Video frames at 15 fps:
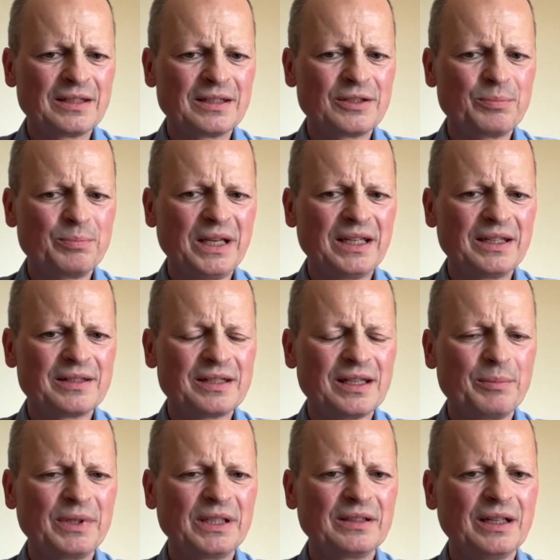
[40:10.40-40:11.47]
space?
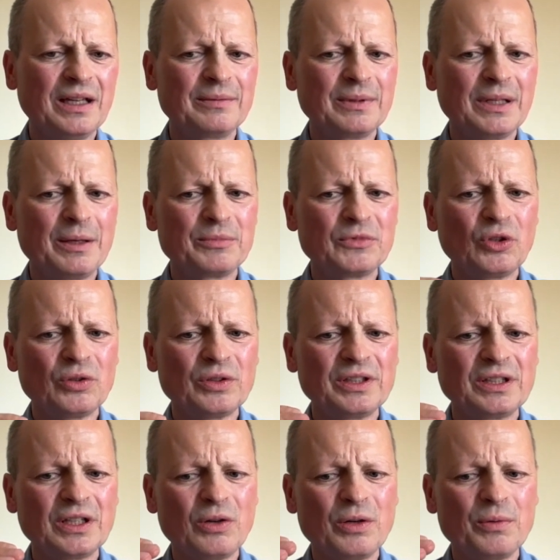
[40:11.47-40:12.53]
I mean, I'm
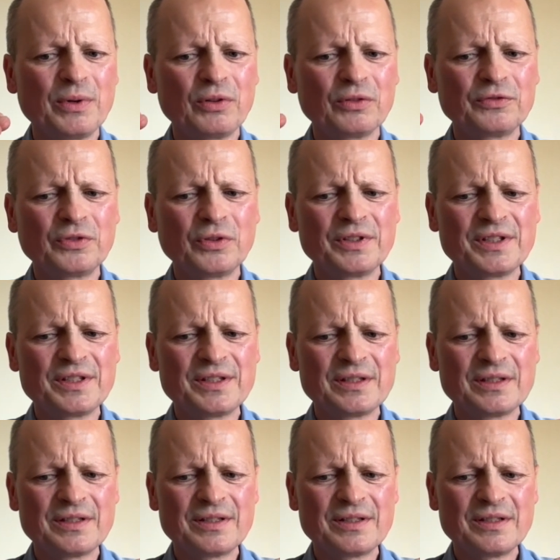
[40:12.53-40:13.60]
talking now about, for
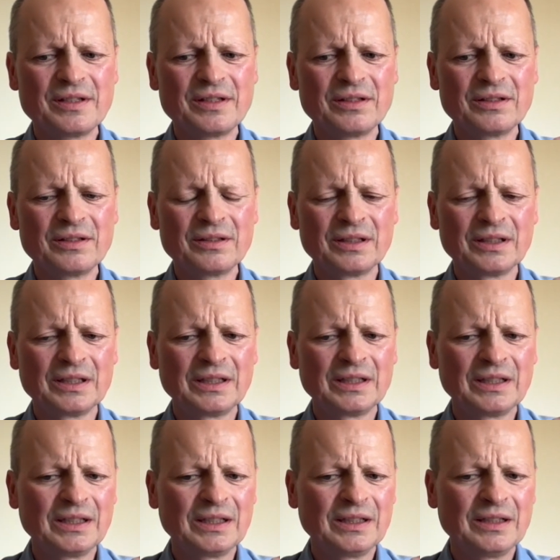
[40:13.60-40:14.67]
instance, the
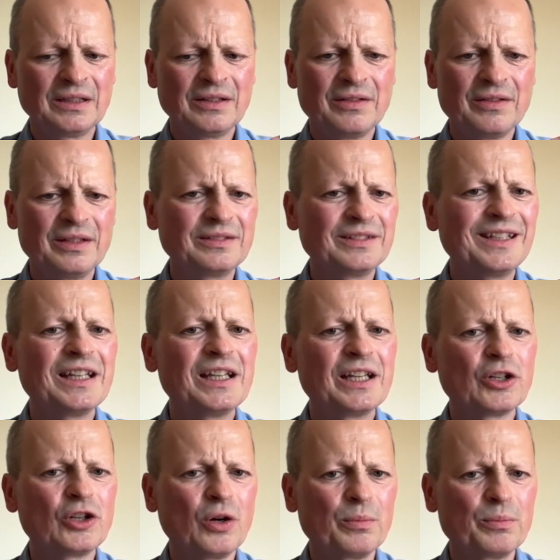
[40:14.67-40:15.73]

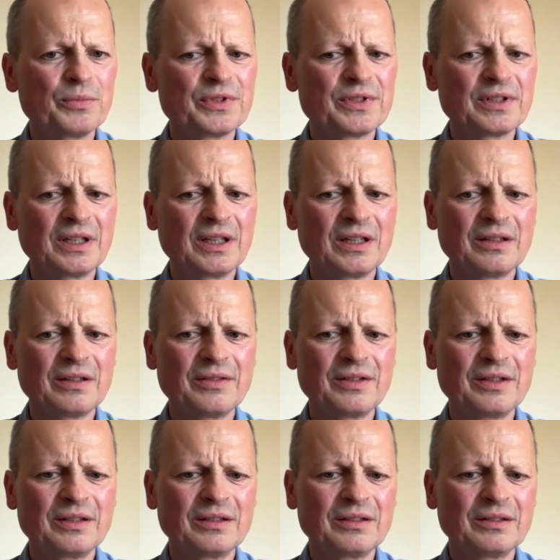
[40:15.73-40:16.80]
telecoms, yeah,
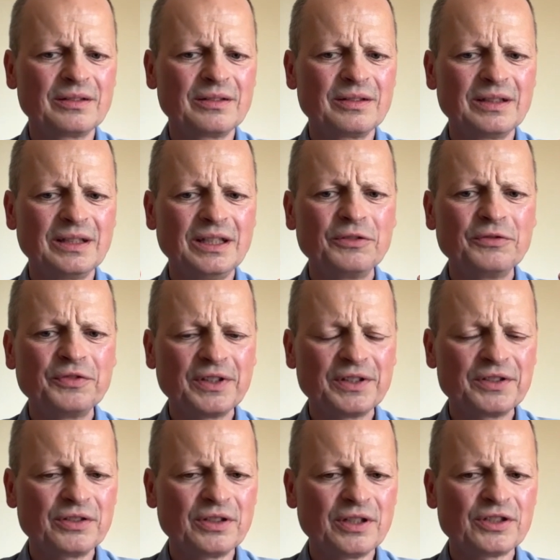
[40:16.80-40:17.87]
the
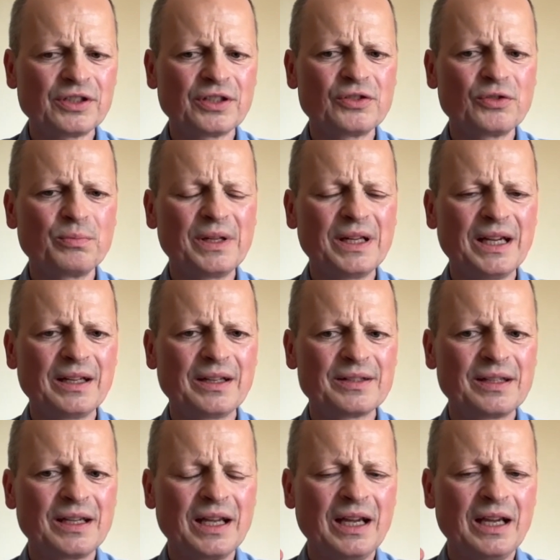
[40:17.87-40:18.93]
infrastructure suppliers.